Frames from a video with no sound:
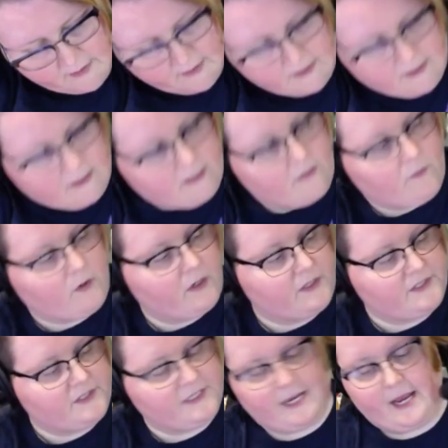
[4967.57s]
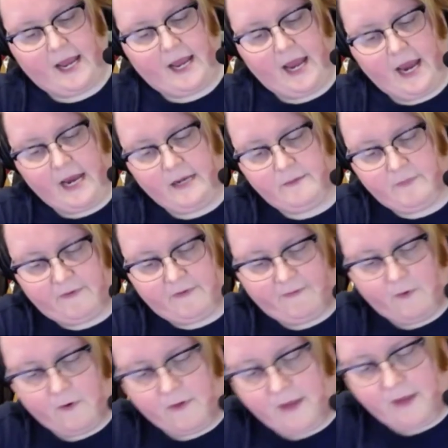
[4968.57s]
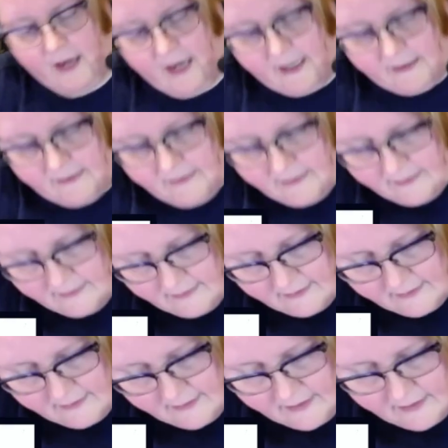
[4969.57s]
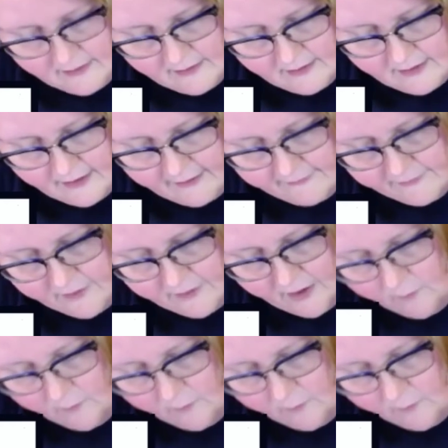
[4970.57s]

And we're going to say I ate before that, after I woke